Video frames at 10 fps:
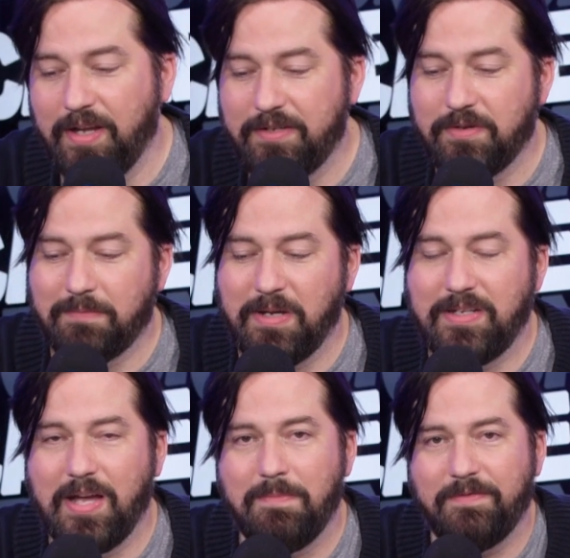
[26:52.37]
I drink my
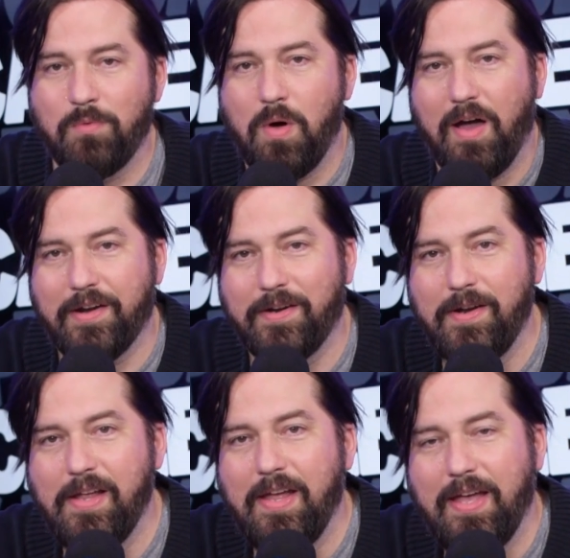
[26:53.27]
tub of water,
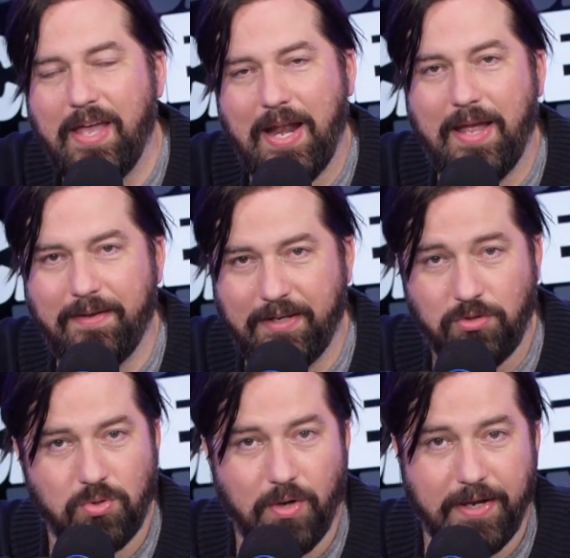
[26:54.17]
and I
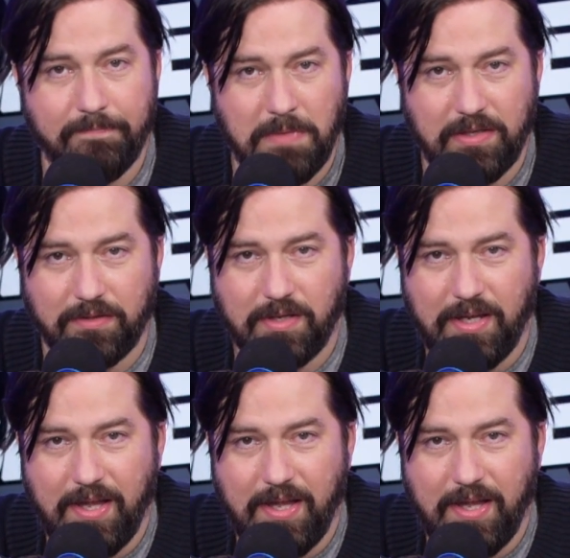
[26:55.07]
enjoy milk.